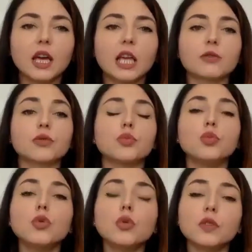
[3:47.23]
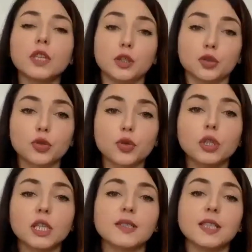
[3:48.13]
and remove the
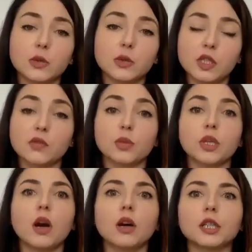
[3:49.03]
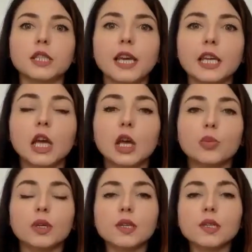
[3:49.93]
intronic sequence from the RNA,
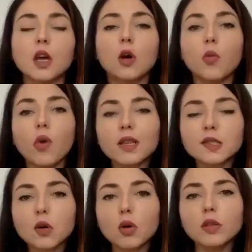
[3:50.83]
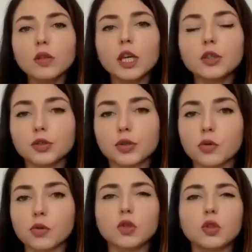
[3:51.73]
because once all the
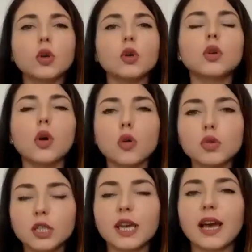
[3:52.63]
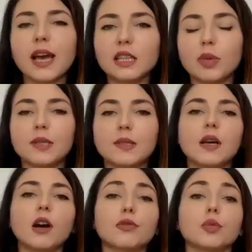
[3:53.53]
introns, non-coding elements,
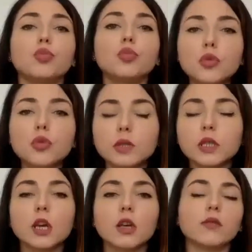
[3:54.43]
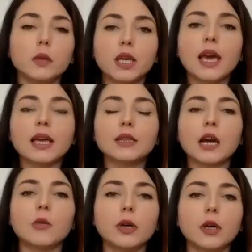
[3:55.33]
are removed, we get
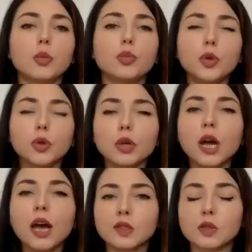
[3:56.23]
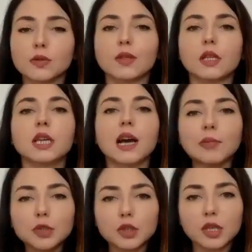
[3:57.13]
our pure exons that
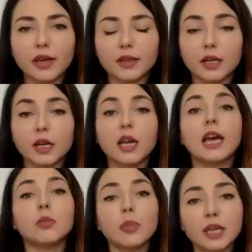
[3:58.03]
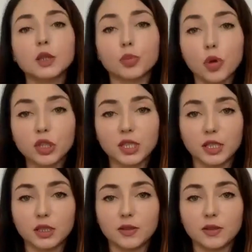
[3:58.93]
come together and make the protein.